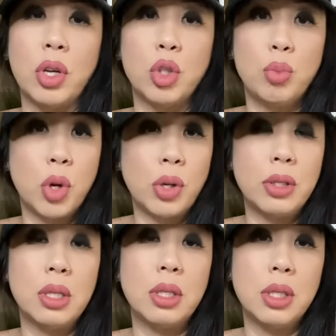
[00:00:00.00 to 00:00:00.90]

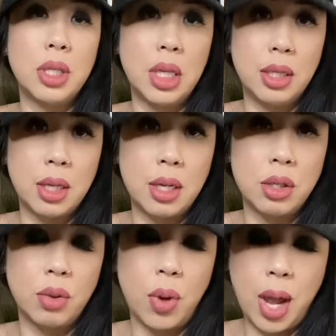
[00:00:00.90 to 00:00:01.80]
experienced and
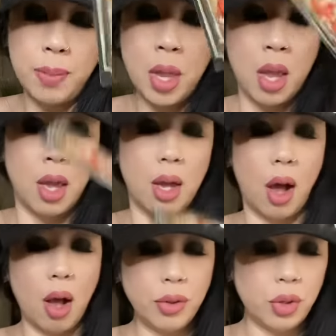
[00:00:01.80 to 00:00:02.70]
seasoned, okay?
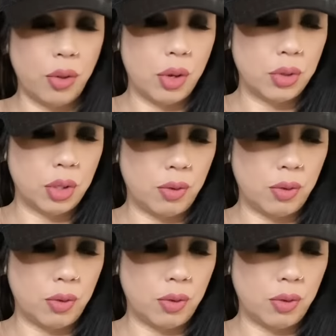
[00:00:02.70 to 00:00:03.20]
Also, there's this